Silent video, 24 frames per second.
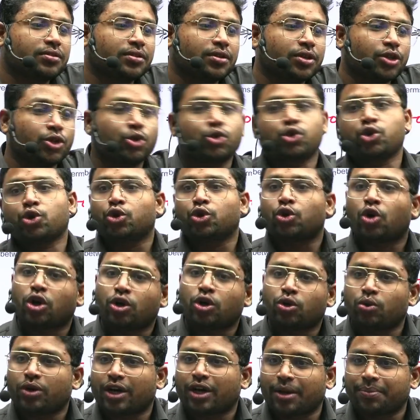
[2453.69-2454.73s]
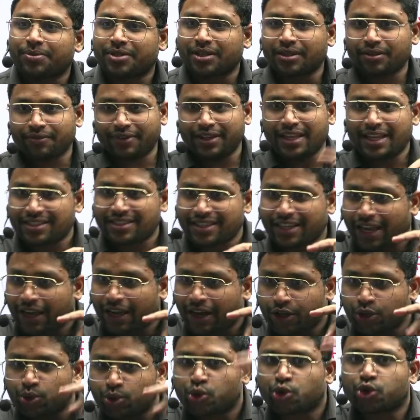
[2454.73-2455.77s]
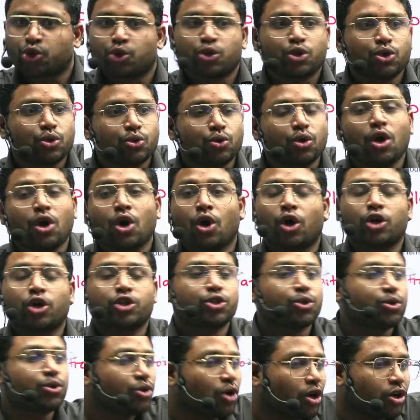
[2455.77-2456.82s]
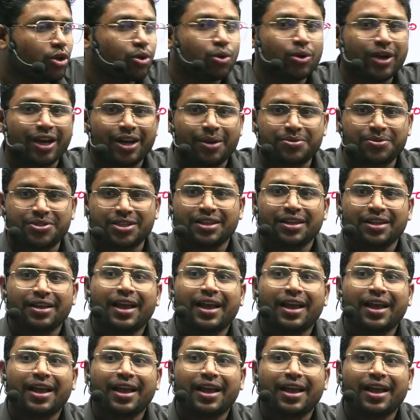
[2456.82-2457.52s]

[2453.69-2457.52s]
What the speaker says: You should not do corruption? When I say you should do or should not do corruption,